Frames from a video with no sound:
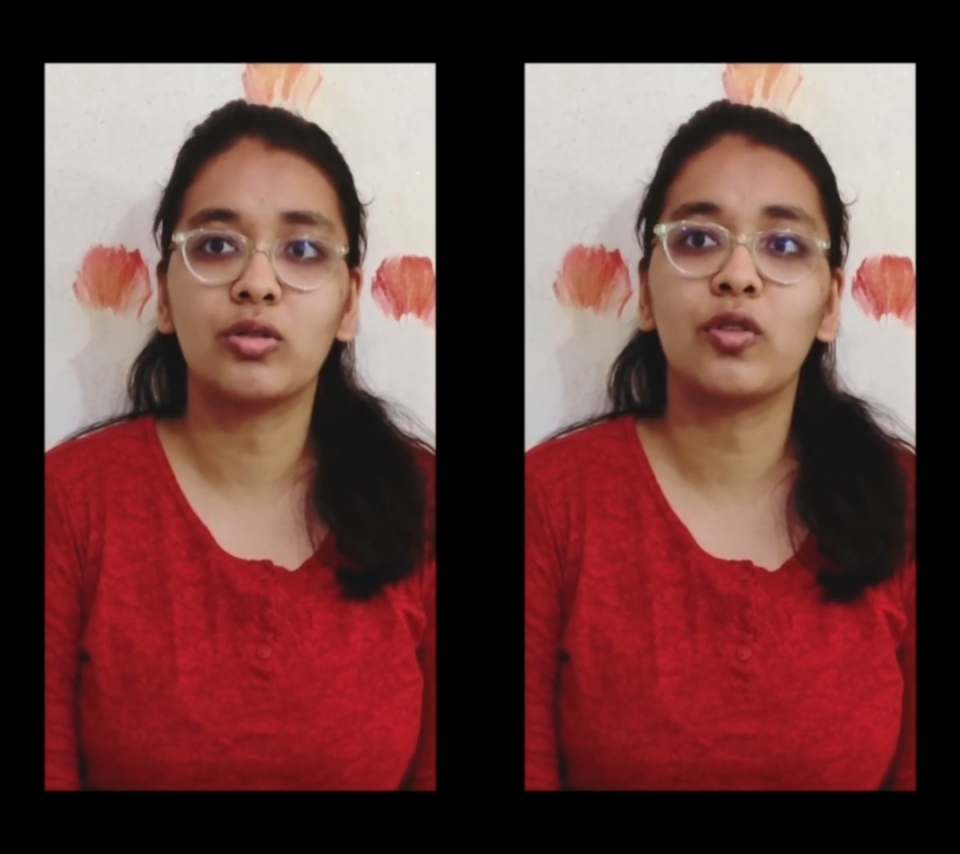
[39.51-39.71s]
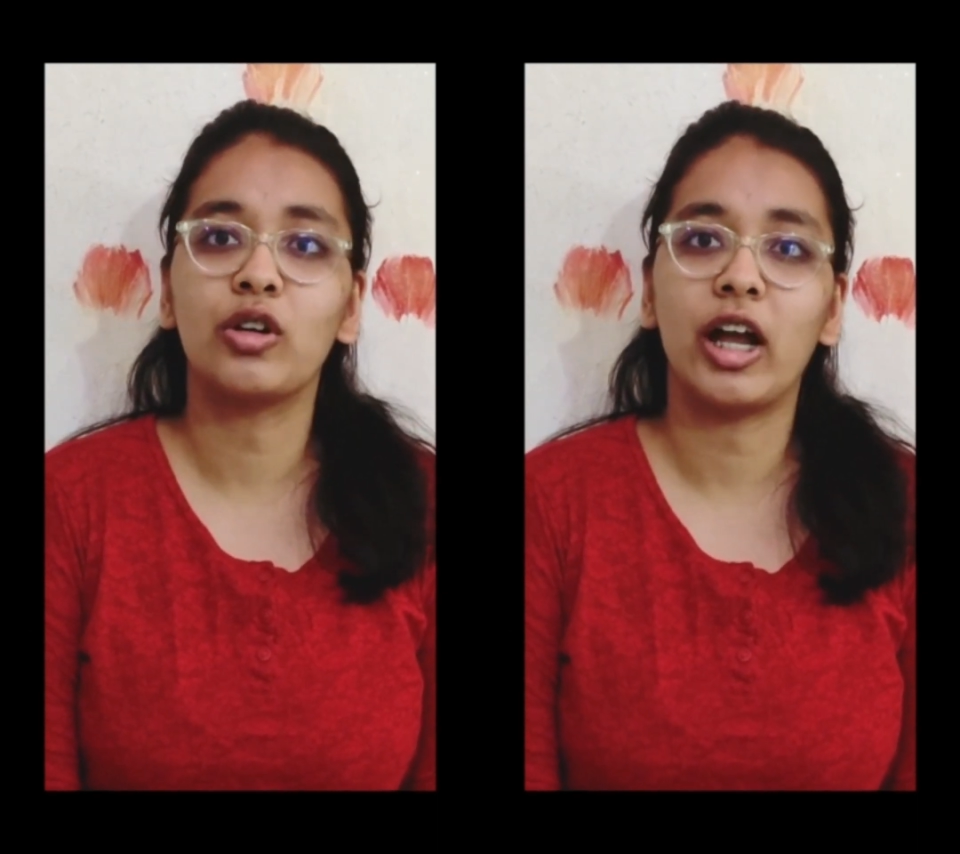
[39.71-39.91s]

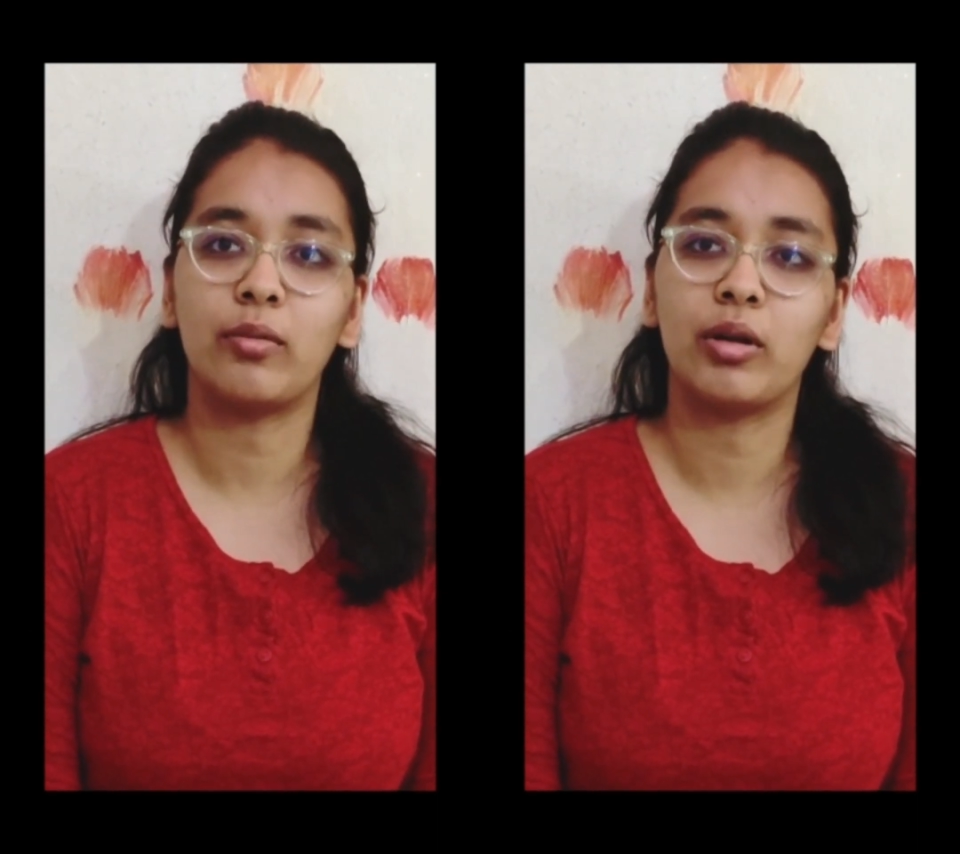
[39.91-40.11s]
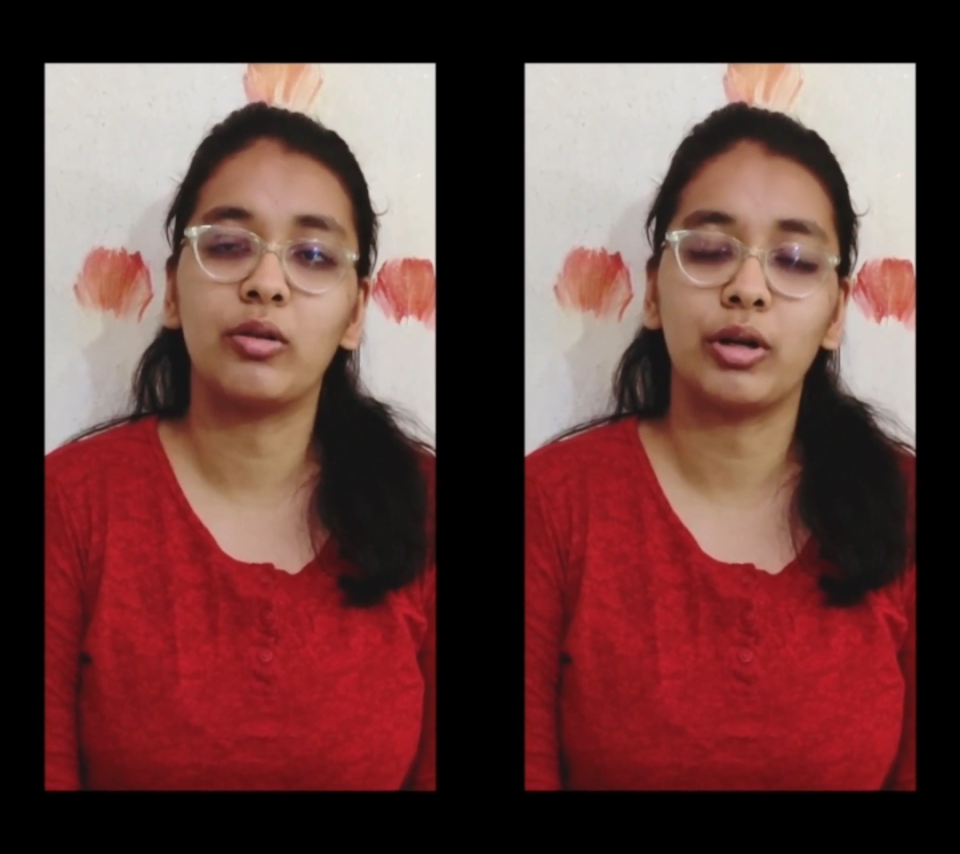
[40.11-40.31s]
for
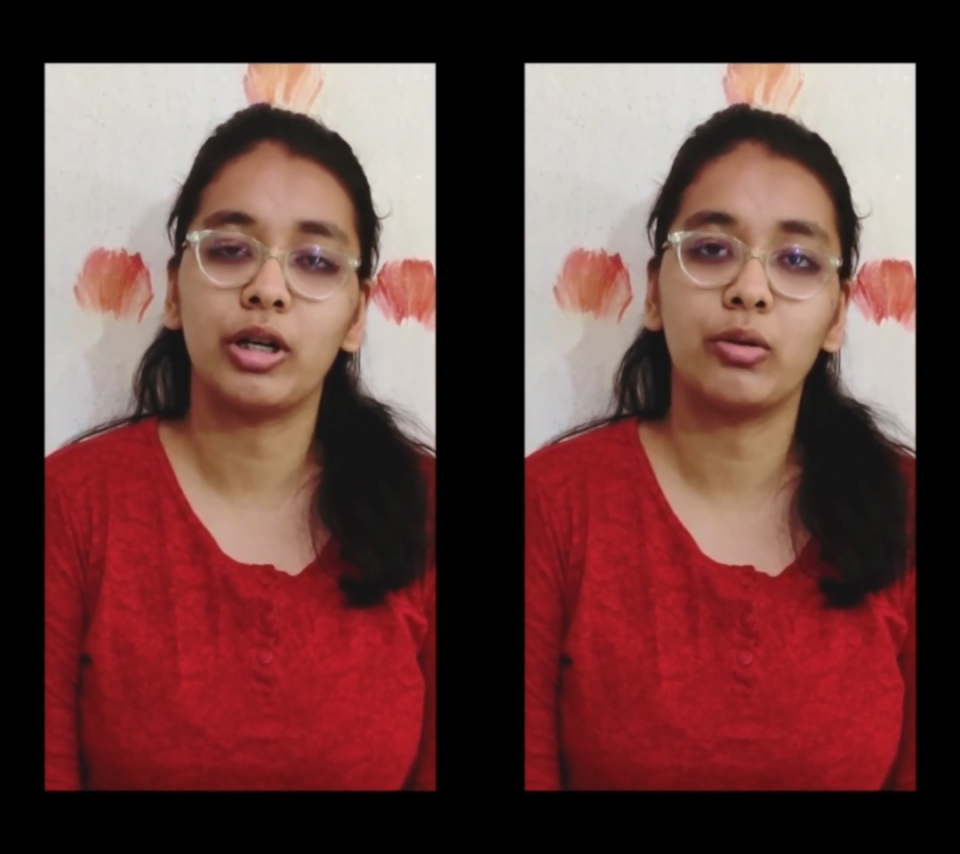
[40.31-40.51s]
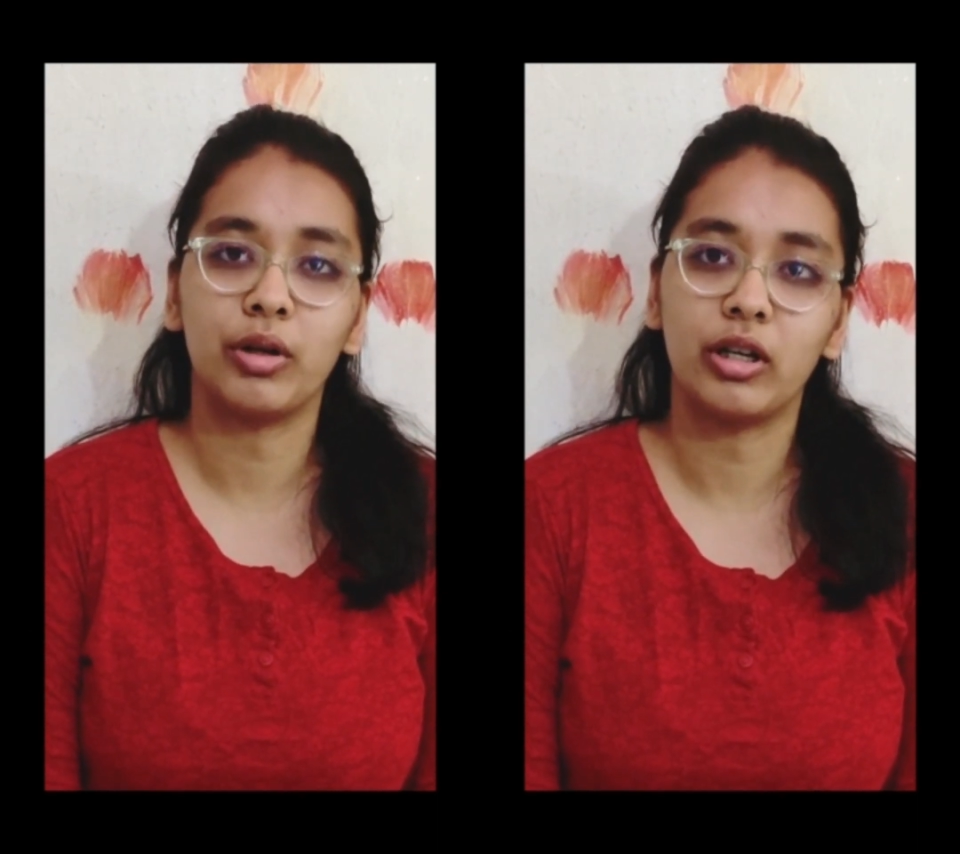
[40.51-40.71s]
GATB
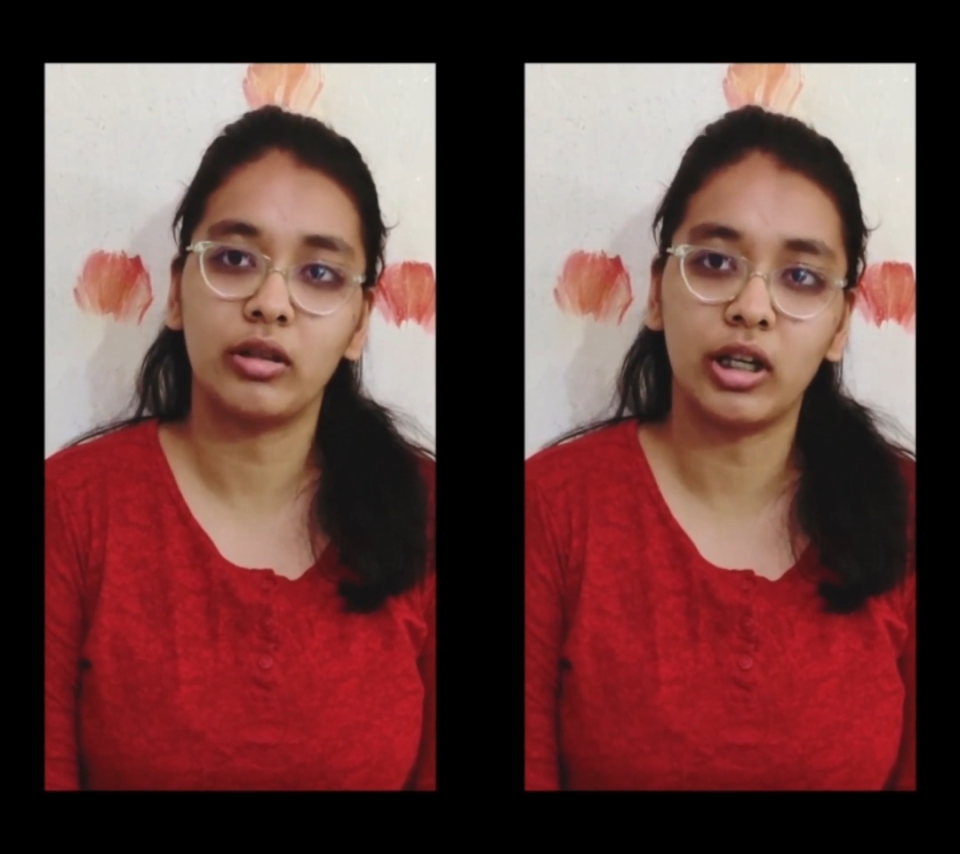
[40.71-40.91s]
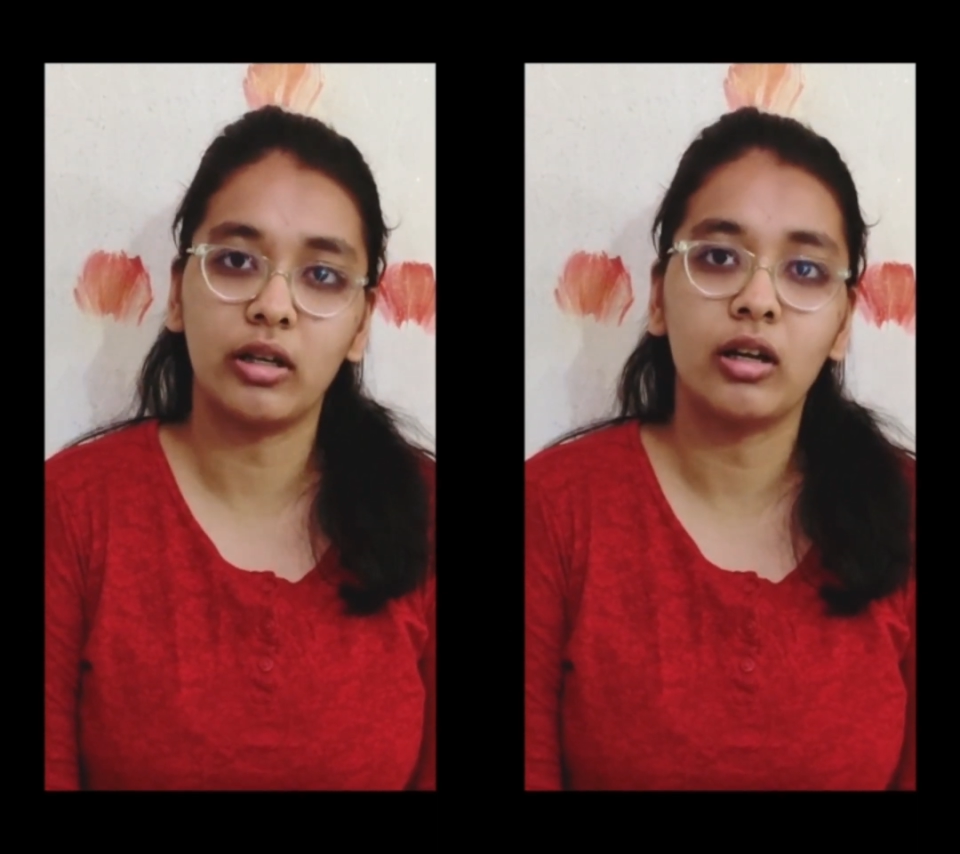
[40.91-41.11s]

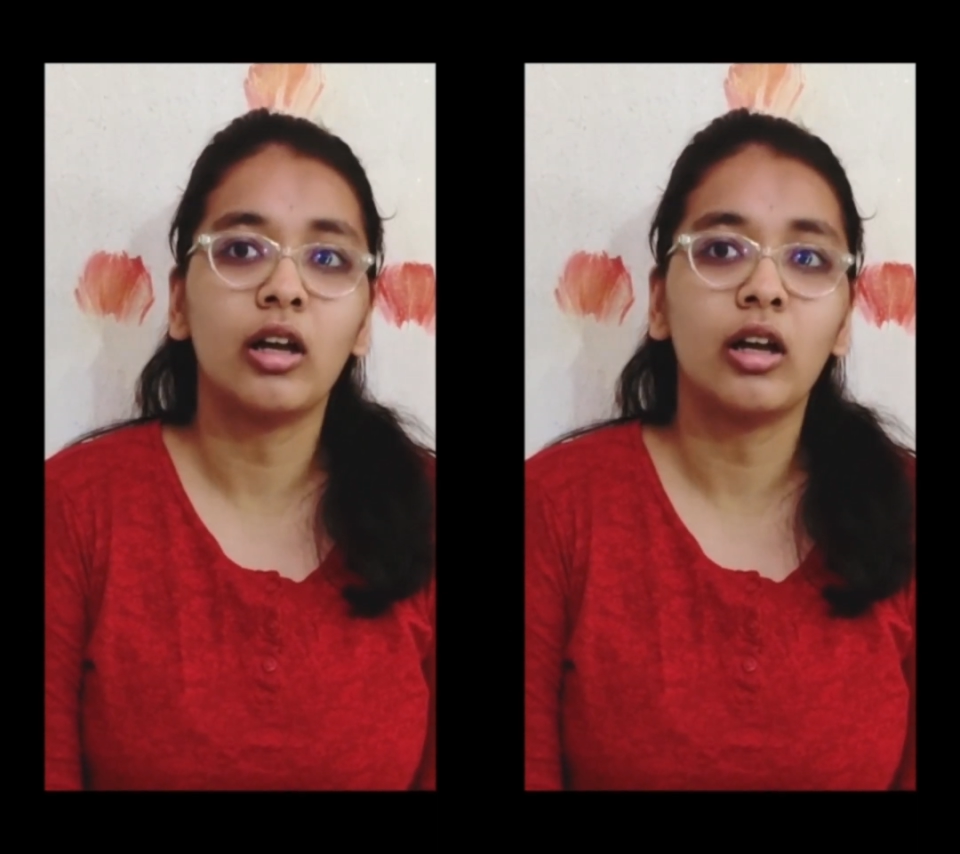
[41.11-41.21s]
2023.